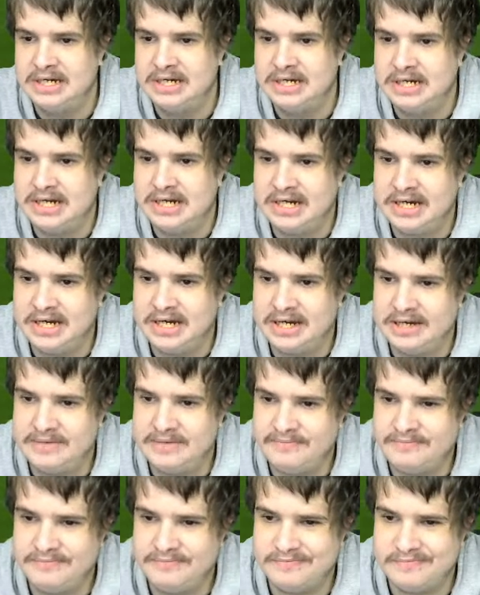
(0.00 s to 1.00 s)

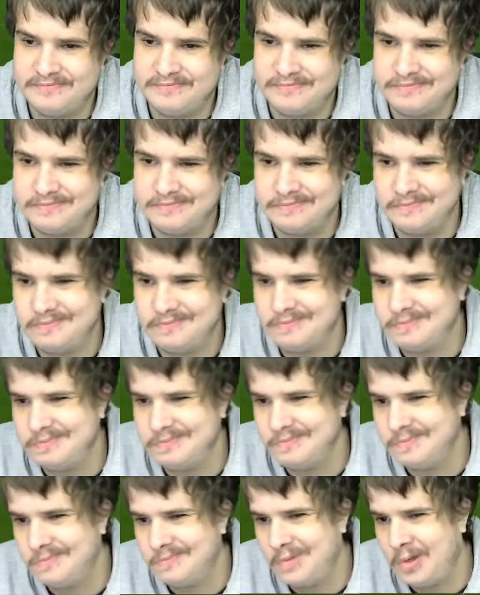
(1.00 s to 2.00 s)
I
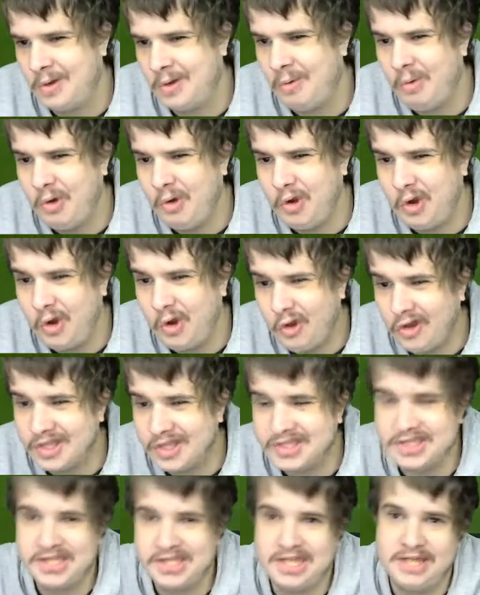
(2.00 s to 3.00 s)
would like
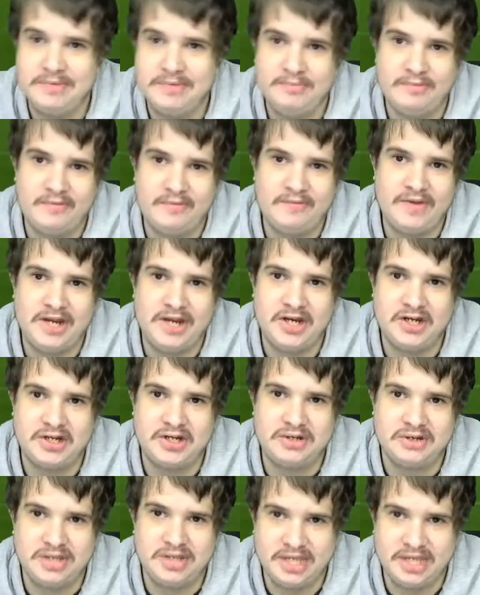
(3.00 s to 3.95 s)
to see him finish